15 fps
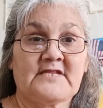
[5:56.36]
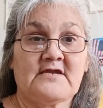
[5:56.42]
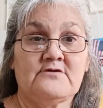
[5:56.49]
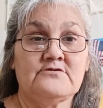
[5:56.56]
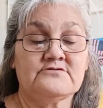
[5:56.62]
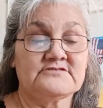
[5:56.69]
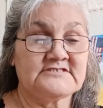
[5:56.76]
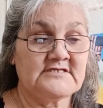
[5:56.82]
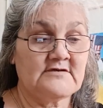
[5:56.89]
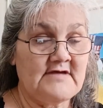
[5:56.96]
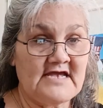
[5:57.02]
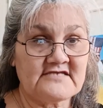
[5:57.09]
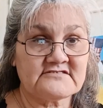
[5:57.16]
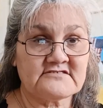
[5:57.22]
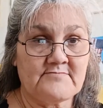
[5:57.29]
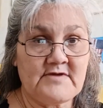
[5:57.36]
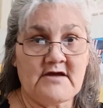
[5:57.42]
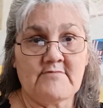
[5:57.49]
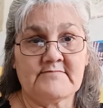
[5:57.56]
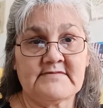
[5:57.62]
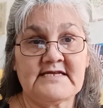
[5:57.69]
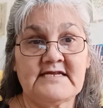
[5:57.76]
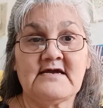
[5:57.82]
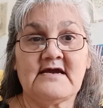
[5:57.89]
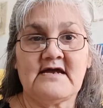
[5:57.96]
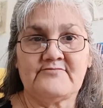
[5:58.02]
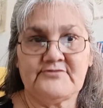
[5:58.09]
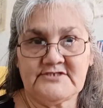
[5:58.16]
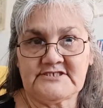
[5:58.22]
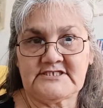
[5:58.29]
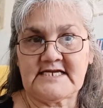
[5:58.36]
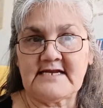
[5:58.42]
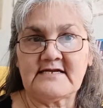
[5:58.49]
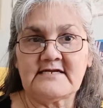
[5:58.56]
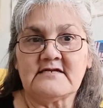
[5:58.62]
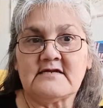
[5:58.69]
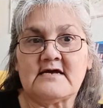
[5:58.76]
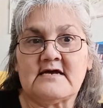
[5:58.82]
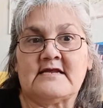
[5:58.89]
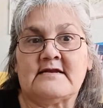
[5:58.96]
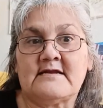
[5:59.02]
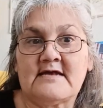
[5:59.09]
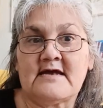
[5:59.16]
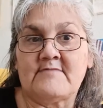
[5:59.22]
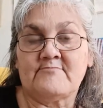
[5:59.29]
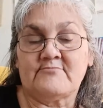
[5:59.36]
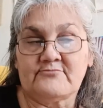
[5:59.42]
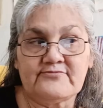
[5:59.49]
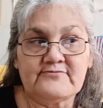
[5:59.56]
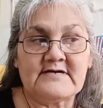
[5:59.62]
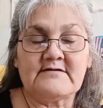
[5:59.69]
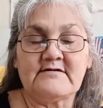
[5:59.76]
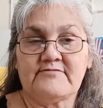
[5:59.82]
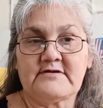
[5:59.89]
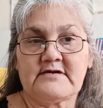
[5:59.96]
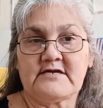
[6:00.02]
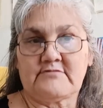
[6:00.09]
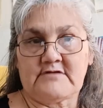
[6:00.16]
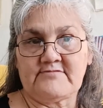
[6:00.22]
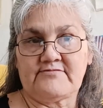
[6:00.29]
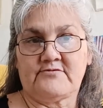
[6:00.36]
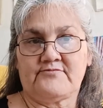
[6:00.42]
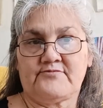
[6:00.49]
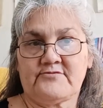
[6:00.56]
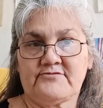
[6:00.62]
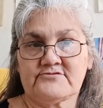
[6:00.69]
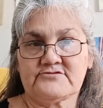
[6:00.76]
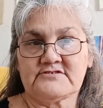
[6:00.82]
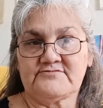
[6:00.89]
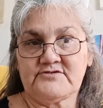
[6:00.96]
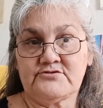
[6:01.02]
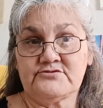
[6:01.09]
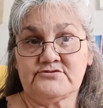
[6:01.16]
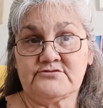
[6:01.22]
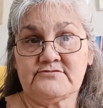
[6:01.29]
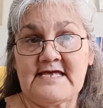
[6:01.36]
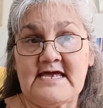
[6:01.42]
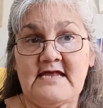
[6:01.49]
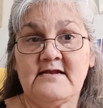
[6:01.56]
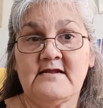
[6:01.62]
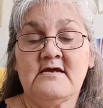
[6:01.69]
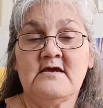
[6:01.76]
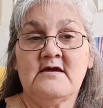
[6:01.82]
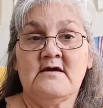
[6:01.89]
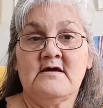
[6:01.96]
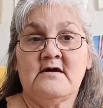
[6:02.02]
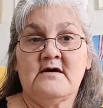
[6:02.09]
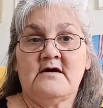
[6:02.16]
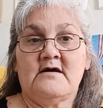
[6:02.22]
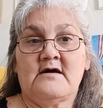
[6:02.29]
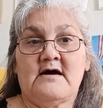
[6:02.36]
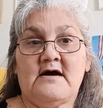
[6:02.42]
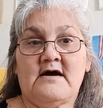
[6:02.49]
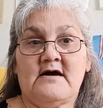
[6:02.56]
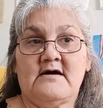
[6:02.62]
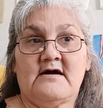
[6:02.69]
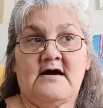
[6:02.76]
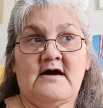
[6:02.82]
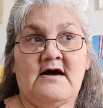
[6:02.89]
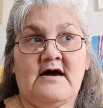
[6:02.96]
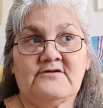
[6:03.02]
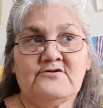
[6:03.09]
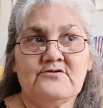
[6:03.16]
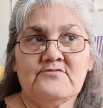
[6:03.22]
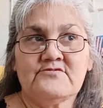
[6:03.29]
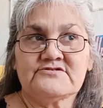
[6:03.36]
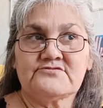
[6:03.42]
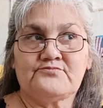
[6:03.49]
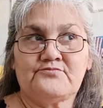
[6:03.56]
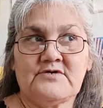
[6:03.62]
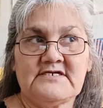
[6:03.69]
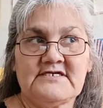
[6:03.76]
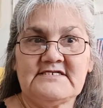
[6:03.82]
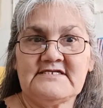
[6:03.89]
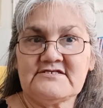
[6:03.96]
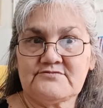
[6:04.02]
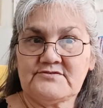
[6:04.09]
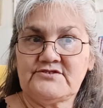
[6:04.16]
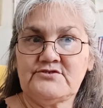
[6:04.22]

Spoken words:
who still ask about me. I appreciate it, and I'm very, very grateful for those of you who do that. I don't know what it is with